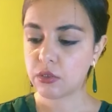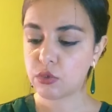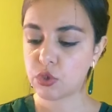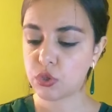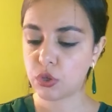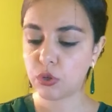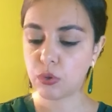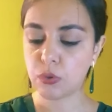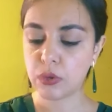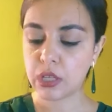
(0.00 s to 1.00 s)

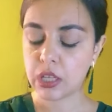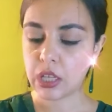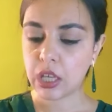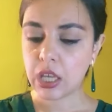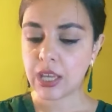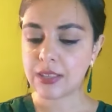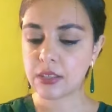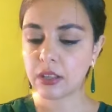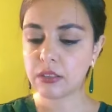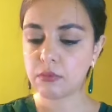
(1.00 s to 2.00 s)
So it's
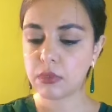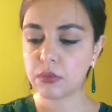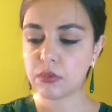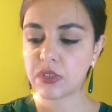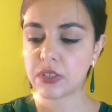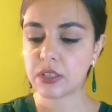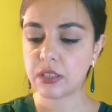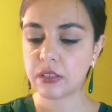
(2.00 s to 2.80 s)
not the most